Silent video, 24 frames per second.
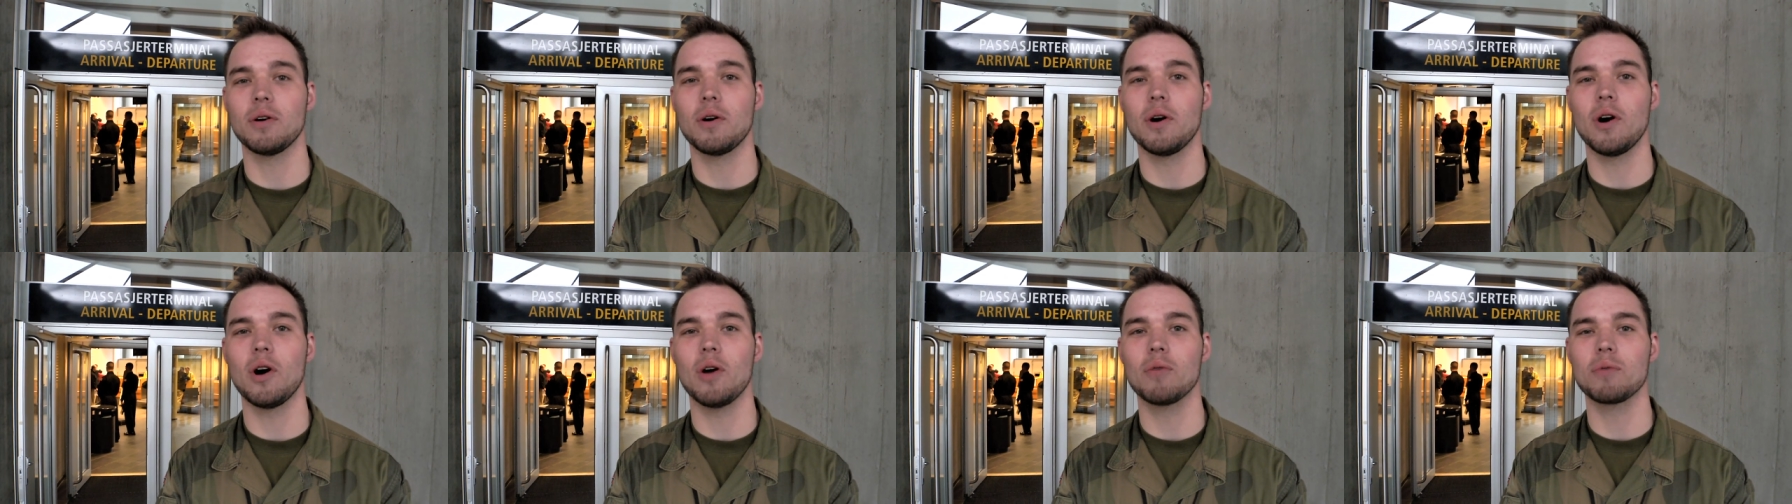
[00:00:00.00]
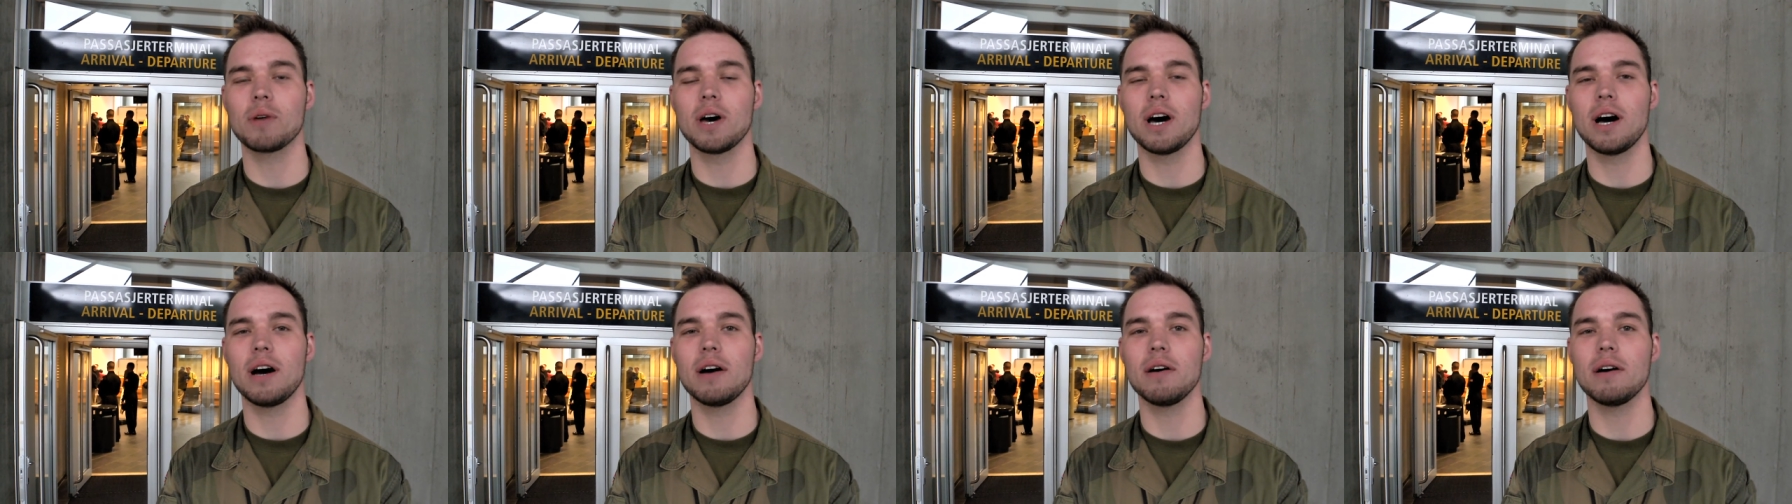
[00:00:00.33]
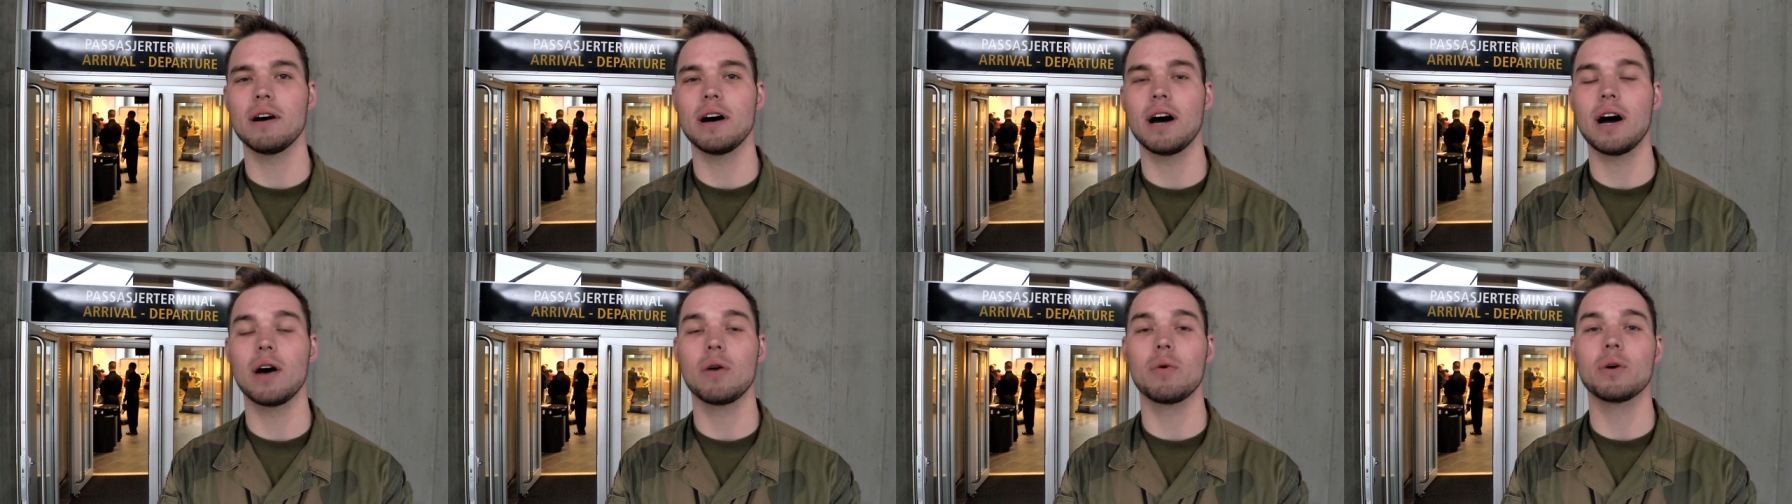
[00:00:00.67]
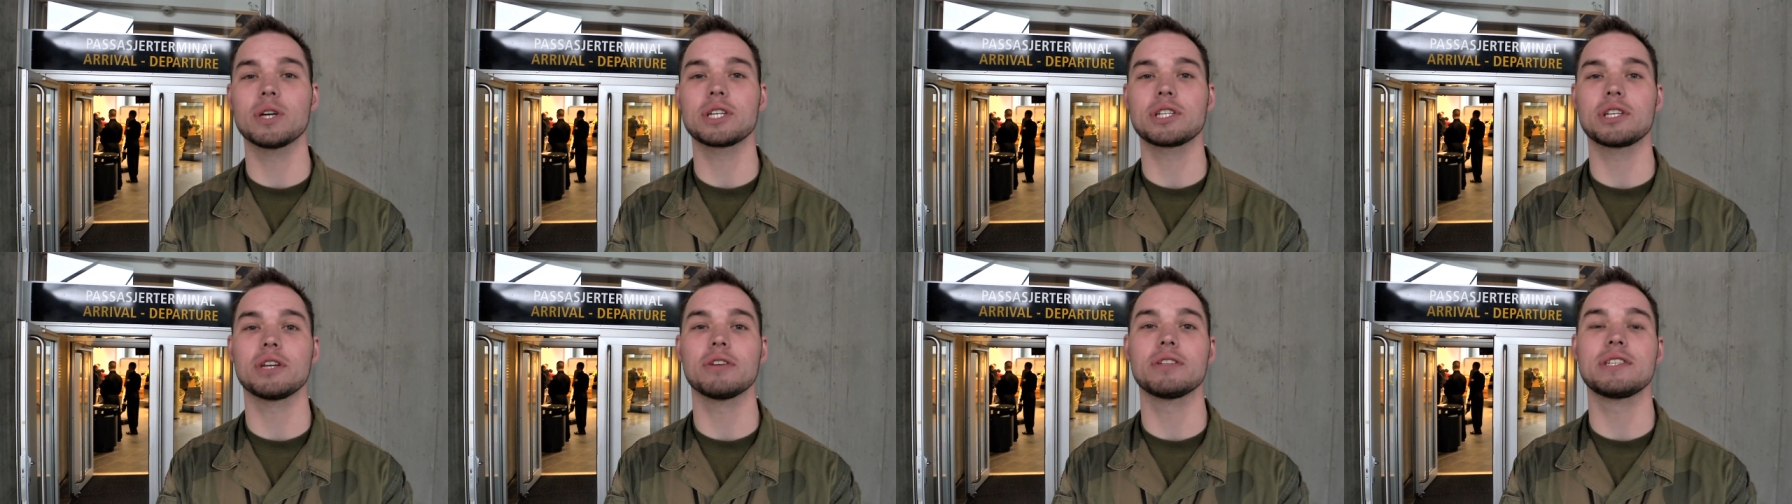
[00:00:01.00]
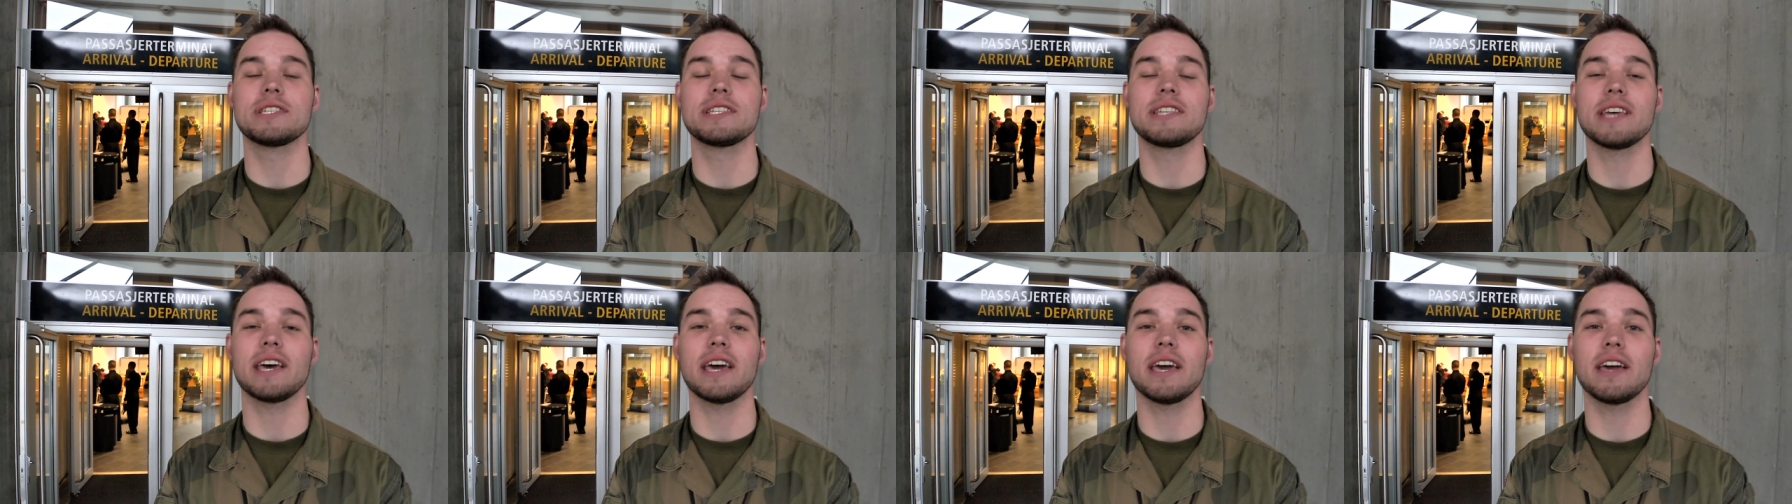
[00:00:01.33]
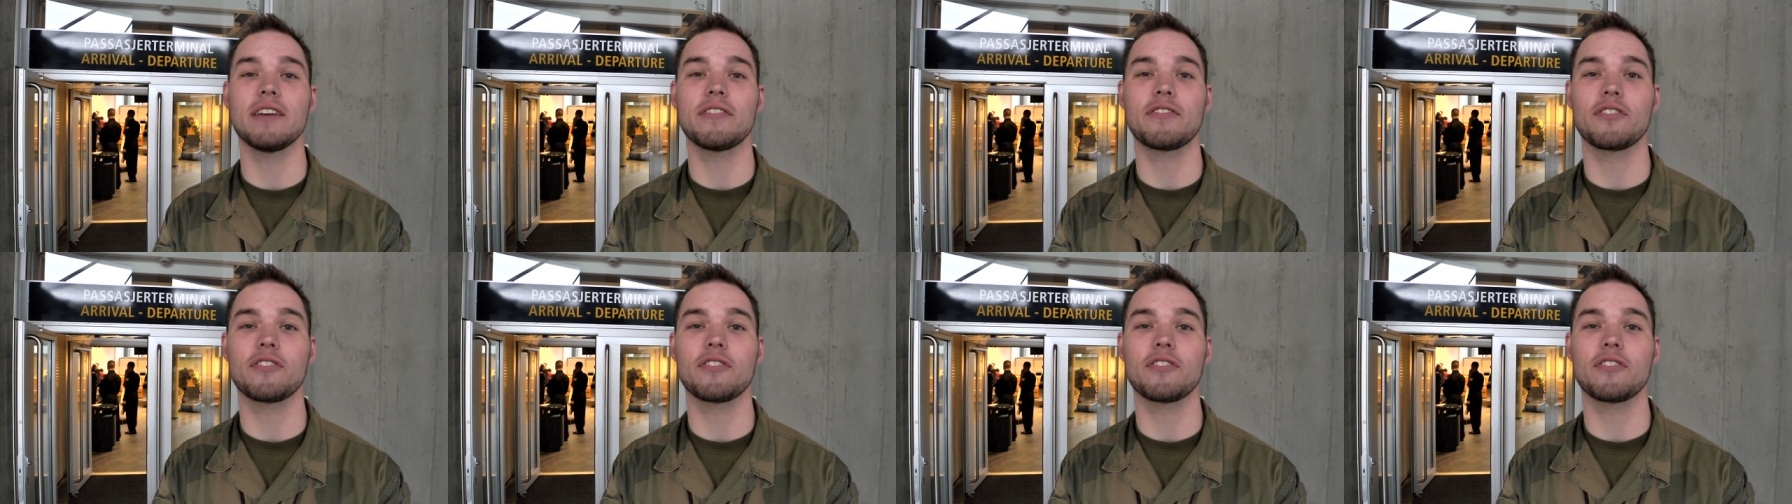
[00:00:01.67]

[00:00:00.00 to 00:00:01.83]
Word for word: Now, I wish they'd stay